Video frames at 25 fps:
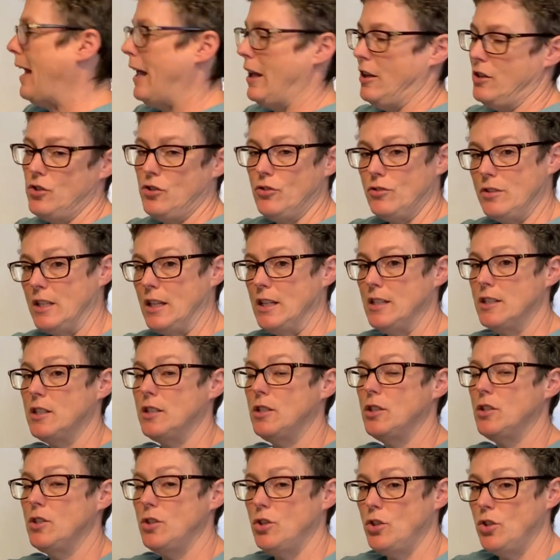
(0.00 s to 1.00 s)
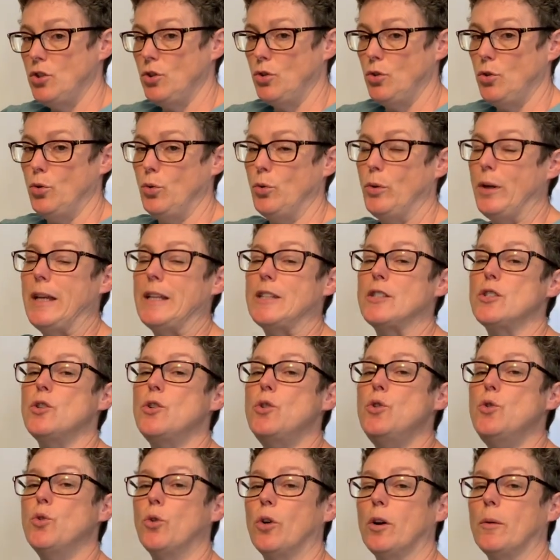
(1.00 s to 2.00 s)
angiotensin II, its
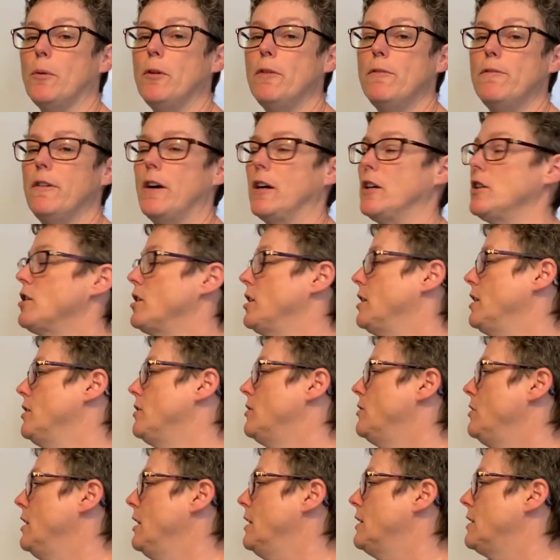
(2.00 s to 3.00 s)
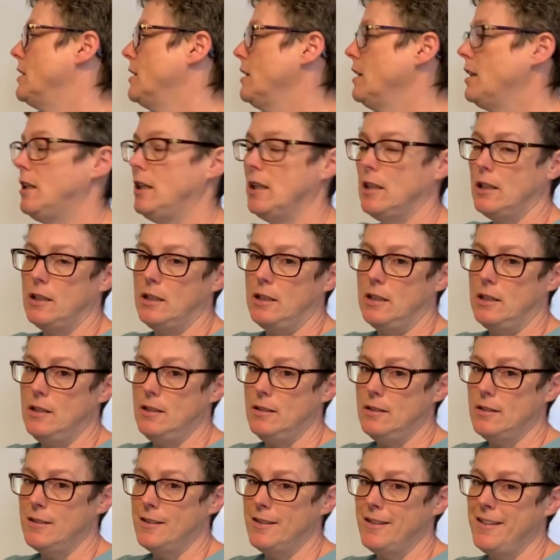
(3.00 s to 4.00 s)
normal function is to hit to the
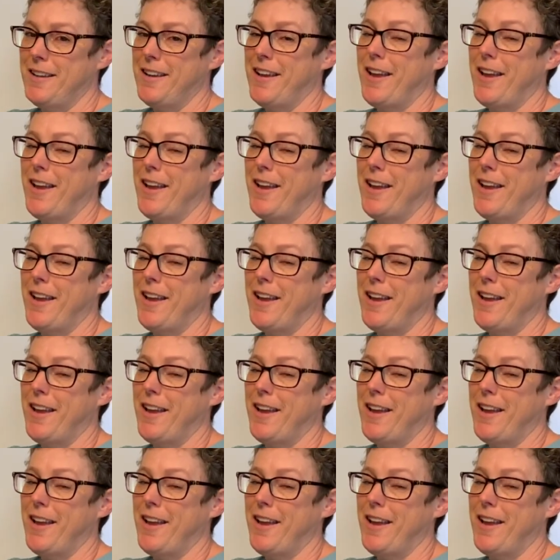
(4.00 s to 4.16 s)
kidneys.